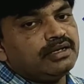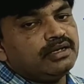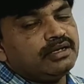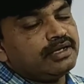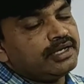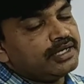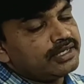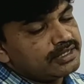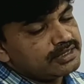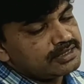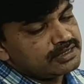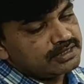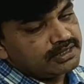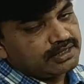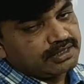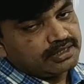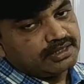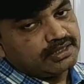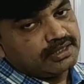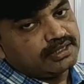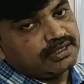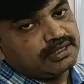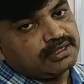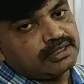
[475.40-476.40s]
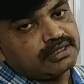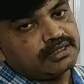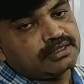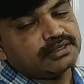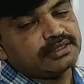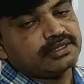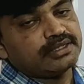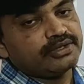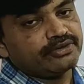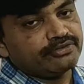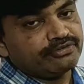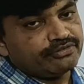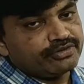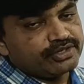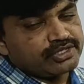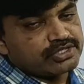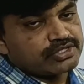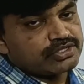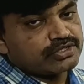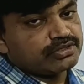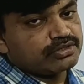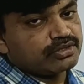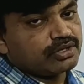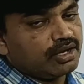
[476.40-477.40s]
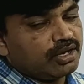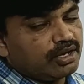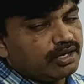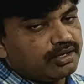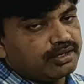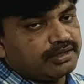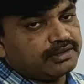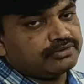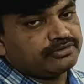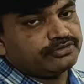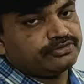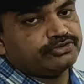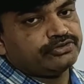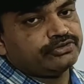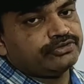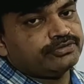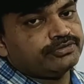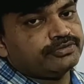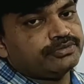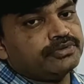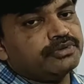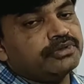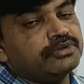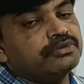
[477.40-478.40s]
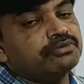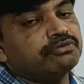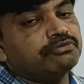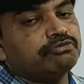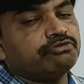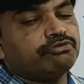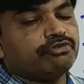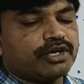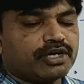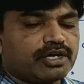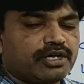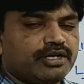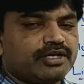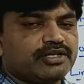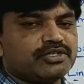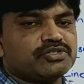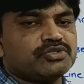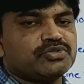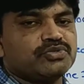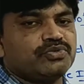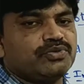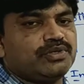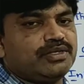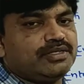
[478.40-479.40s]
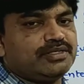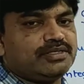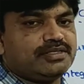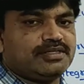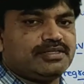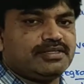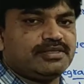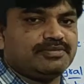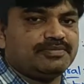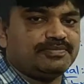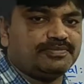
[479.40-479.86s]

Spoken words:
Let us see the definition of work done students.